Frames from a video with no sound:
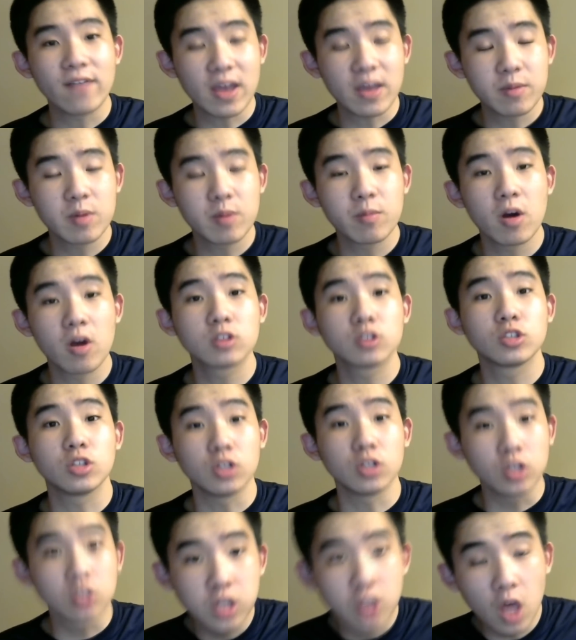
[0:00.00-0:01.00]
MMRs
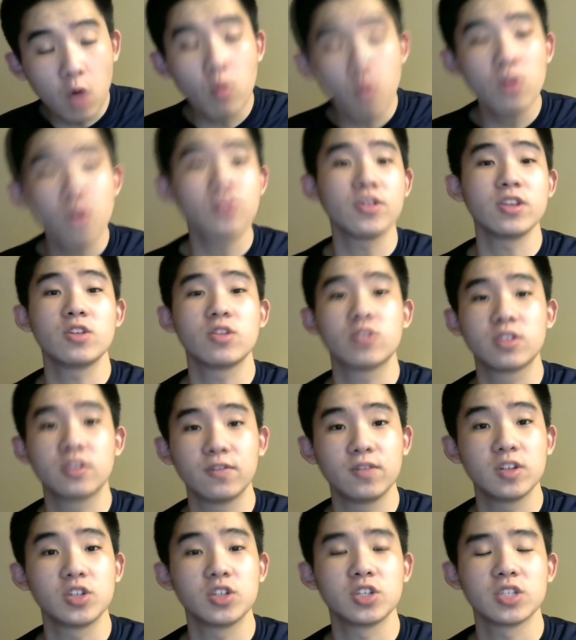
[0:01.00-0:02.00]
lower than your
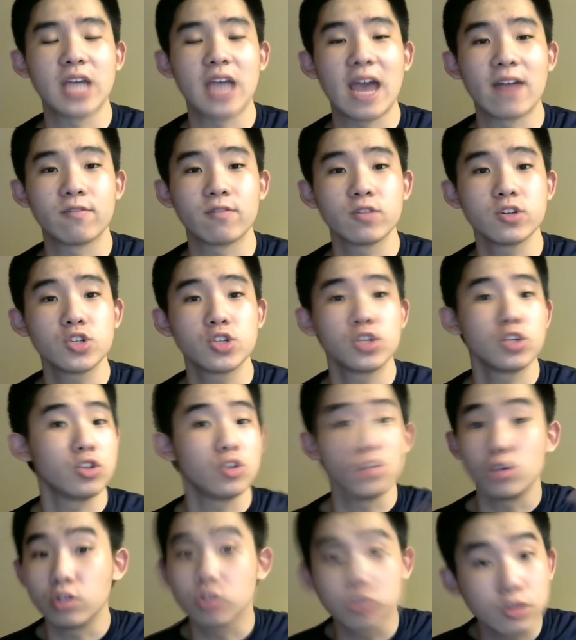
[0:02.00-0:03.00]
division's average,
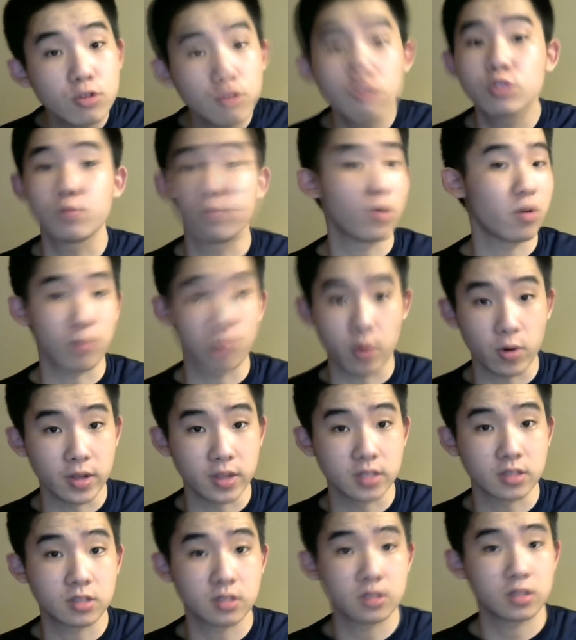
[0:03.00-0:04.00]
you'll lose more
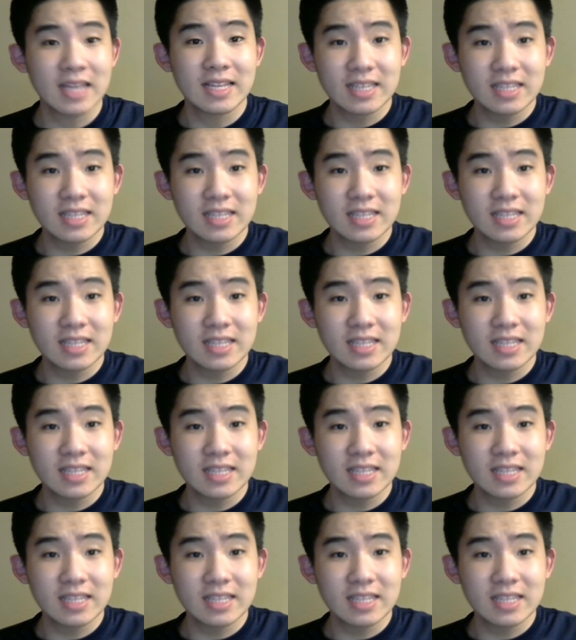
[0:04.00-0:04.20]
points.